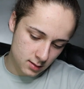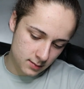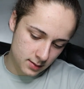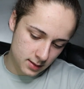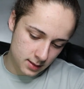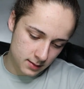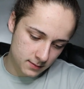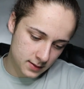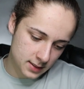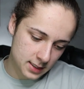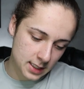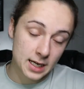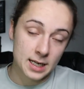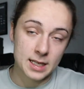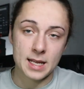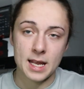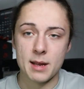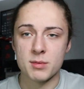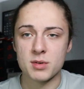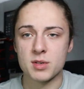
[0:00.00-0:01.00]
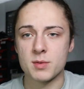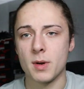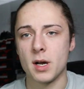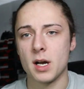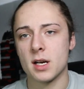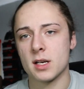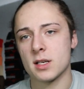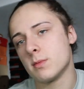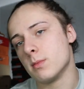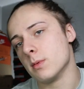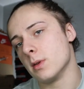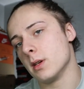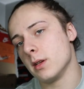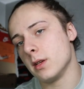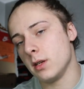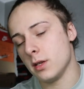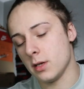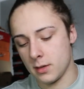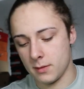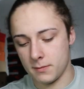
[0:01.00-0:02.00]
I mean, it's got a damaged box,
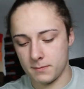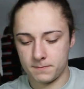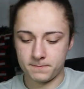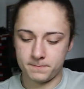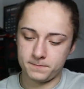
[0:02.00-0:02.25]
but you know,